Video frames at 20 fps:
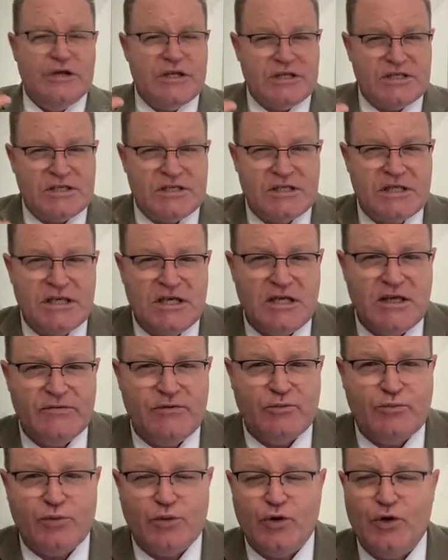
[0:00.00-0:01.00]
put his seal
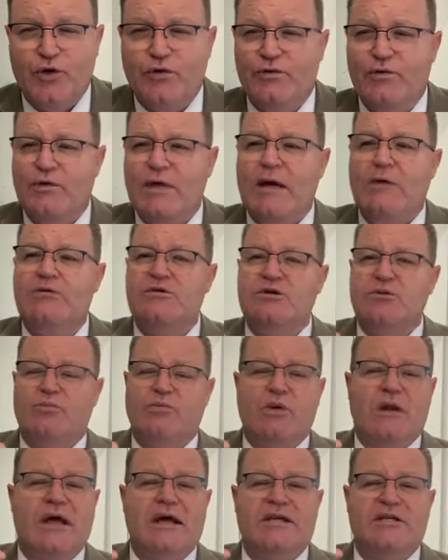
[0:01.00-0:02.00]
of approval. That was
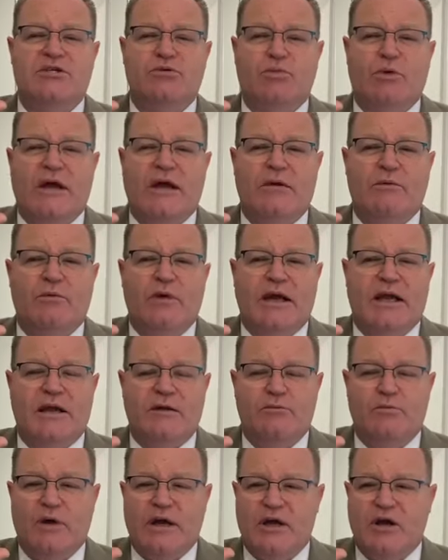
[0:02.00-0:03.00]
a place
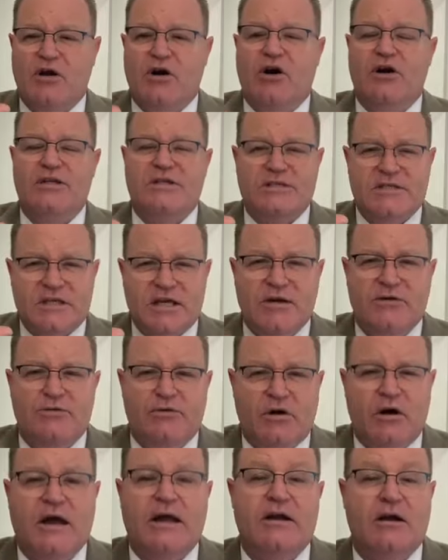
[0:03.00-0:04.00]
where God
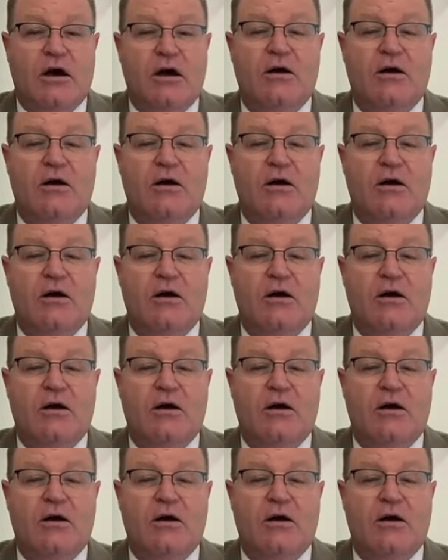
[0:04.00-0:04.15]
said, right,